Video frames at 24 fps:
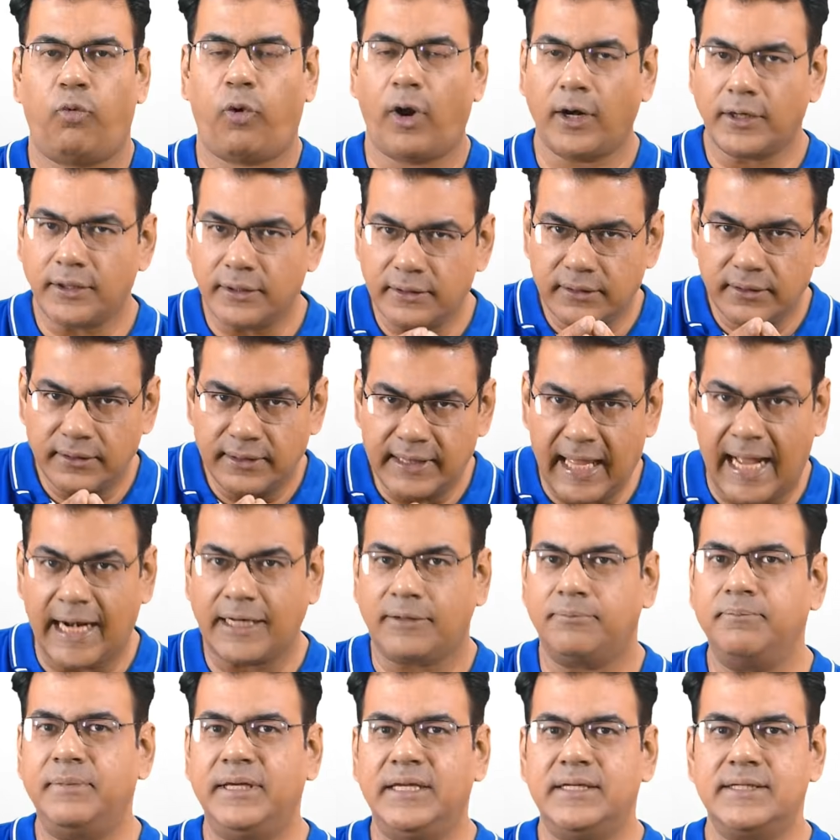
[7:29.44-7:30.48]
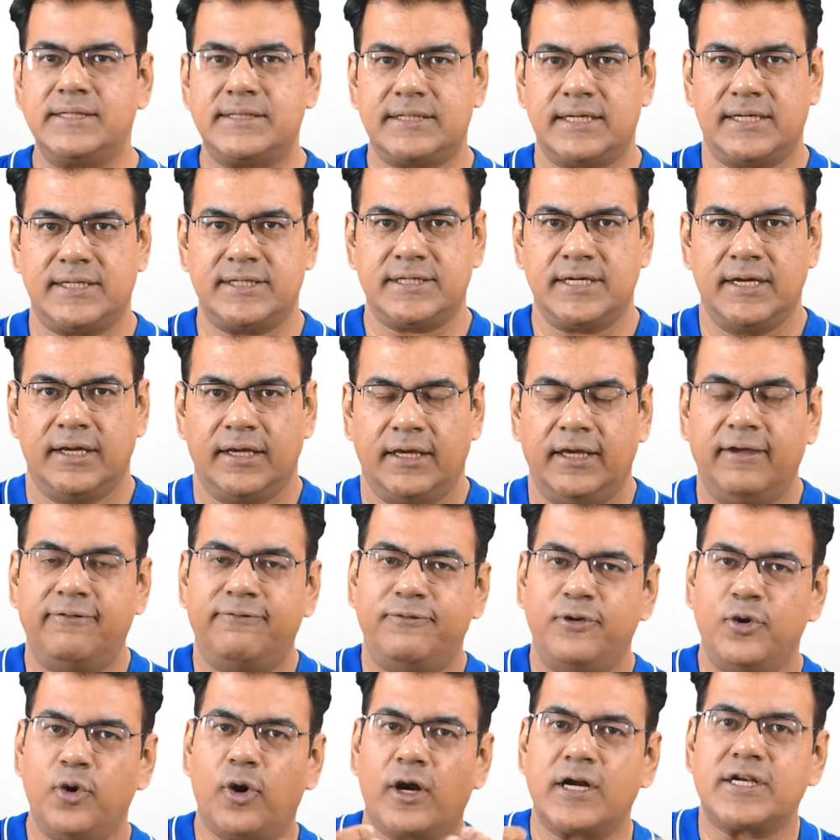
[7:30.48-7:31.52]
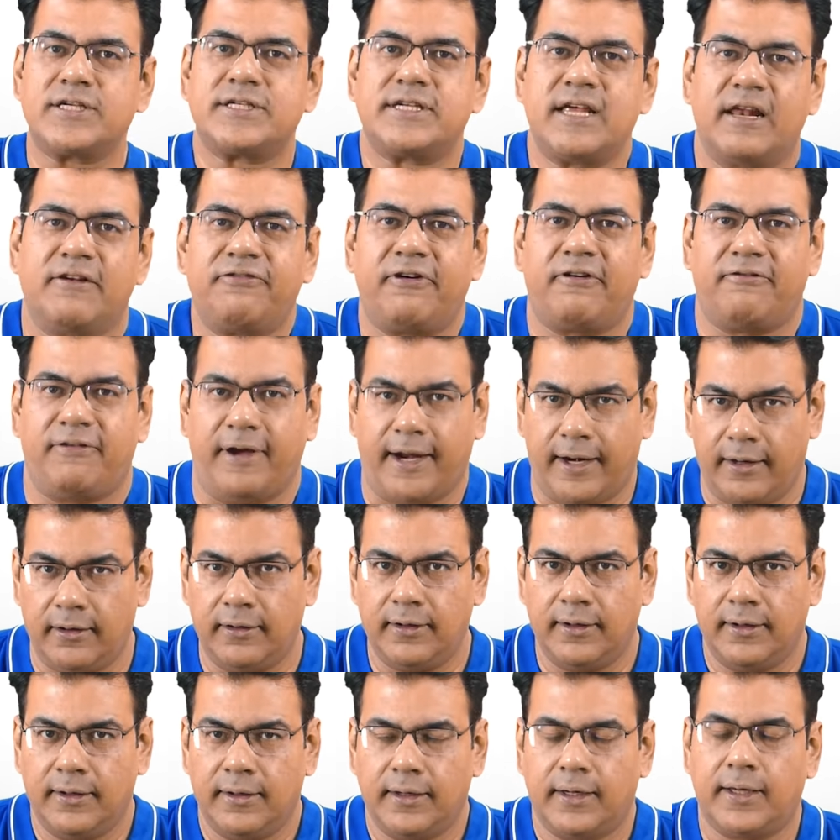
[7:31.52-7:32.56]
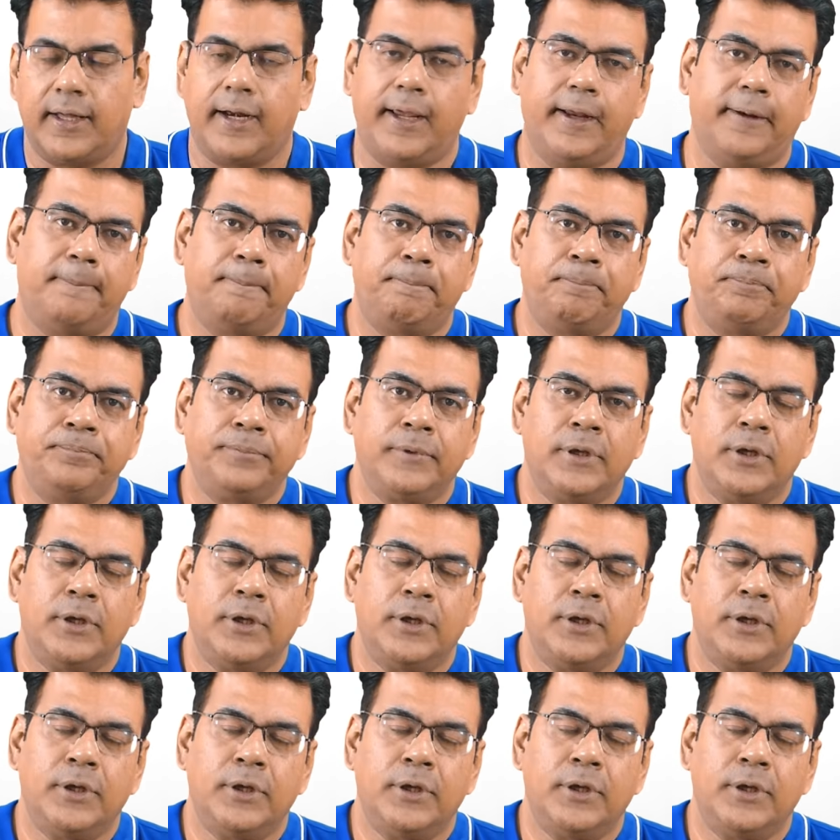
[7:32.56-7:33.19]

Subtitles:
What that means is, if you are self-aware, correct,